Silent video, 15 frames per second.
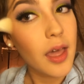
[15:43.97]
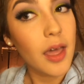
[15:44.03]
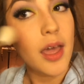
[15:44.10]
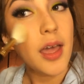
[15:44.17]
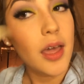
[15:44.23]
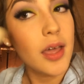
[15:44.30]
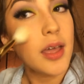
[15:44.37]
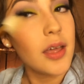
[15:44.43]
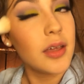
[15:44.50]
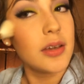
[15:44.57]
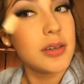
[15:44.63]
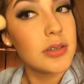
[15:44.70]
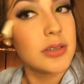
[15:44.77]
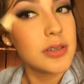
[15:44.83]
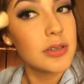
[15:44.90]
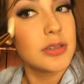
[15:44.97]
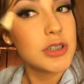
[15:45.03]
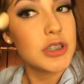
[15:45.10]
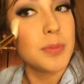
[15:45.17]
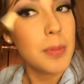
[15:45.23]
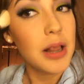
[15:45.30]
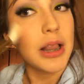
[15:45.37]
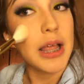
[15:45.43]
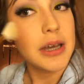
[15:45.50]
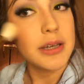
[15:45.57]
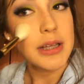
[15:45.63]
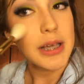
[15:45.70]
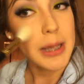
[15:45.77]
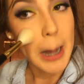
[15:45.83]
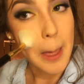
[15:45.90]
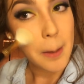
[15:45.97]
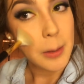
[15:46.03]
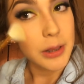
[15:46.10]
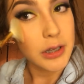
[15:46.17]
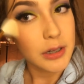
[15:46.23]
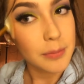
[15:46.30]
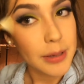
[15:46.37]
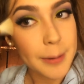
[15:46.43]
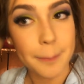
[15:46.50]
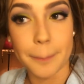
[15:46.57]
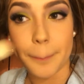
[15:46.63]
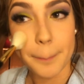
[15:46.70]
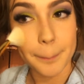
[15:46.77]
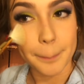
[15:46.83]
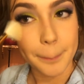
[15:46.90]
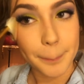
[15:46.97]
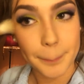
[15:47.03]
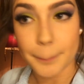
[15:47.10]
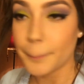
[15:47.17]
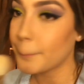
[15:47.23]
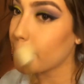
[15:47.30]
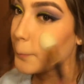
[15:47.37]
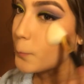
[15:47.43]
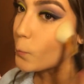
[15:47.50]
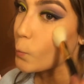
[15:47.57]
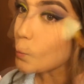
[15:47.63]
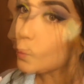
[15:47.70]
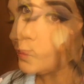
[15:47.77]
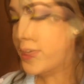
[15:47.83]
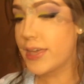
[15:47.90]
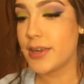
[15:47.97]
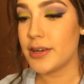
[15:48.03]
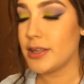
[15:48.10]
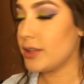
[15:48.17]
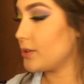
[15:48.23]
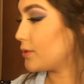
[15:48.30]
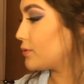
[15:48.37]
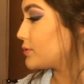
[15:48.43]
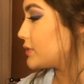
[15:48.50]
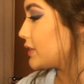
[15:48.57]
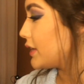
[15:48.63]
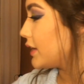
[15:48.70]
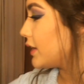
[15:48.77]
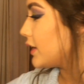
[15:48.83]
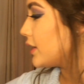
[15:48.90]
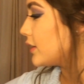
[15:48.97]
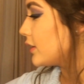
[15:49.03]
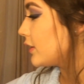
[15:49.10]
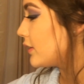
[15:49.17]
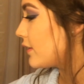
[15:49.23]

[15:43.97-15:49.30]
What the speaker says: And just blending it out a little bit. Then using,